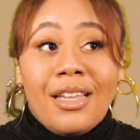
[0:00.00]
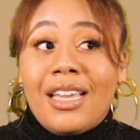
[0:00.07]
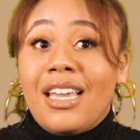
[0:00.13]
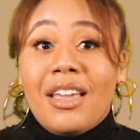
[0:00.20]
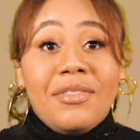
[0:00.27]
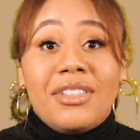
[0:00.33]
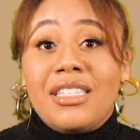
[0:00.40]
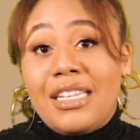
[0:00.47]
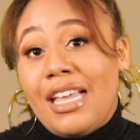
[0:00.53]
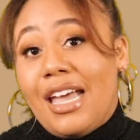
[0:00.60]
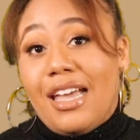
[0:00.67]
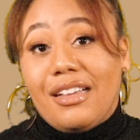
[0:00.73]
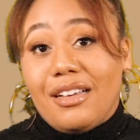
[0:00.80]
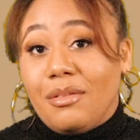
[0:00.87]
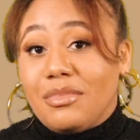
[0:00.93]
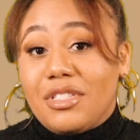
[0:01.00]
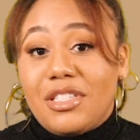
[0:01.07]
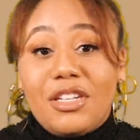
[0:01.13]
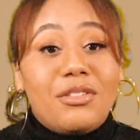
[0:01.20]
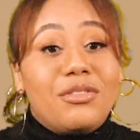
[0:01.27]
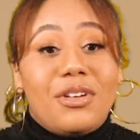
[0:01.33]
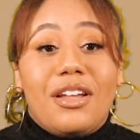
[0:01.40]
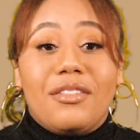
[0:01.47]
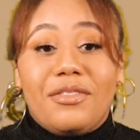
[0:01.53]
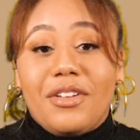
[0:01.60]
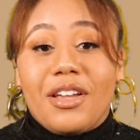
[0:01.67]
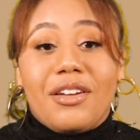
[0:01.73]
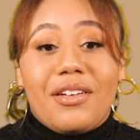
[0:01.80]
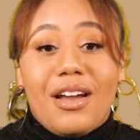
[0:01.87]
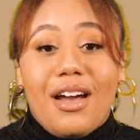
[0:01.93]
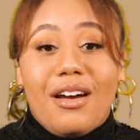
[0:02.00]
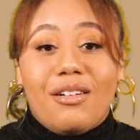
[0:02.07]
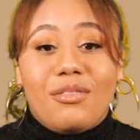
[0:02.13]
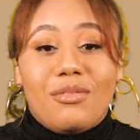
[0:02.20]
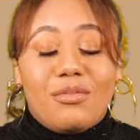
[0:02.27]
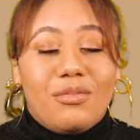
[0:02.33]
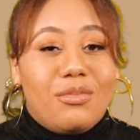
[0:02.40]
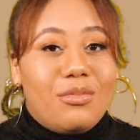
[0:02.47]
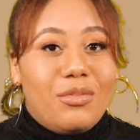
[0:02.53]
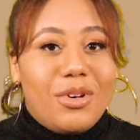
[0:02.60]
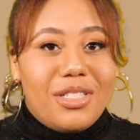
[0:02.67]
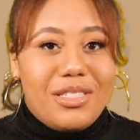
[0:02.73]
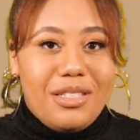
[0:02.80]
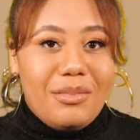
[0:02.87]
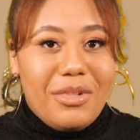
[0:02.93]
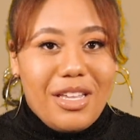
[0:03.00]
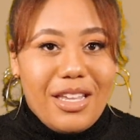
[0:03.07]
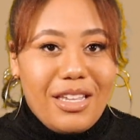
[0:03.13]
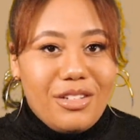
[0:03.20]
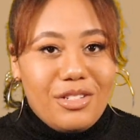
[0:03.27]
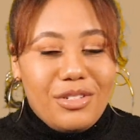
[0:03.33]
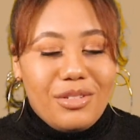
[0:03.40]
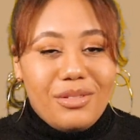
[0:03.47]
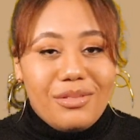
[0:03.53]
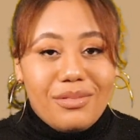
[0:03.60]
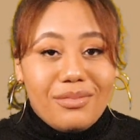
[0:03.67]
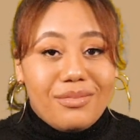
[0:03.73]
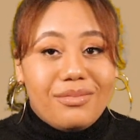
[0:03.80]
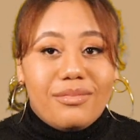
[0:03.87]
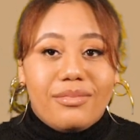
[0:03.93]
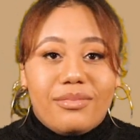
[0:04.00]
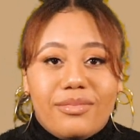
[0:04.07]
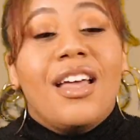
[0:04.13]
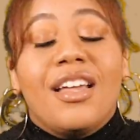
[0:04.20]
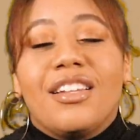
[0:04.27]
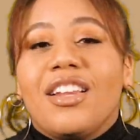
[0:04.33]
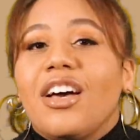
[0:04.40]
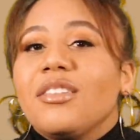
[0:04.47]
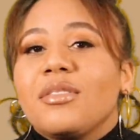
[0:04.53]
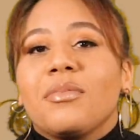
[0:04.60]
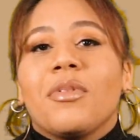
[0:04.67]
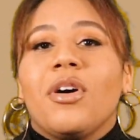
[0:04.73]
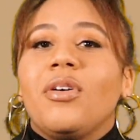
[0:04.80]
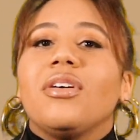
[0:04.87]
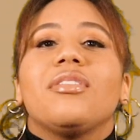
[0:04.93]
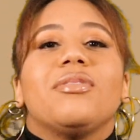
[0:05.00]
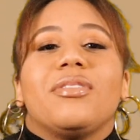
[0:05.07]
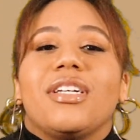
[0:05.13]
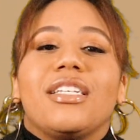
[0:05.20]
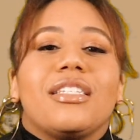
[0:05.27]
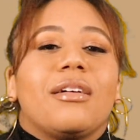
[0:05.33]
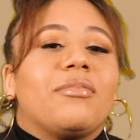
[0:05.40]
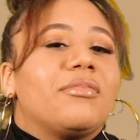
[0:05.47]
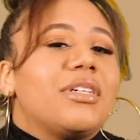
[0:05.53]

Even today, I'm still trying to figure out what's the big issue. Now as I'm going through this, I'm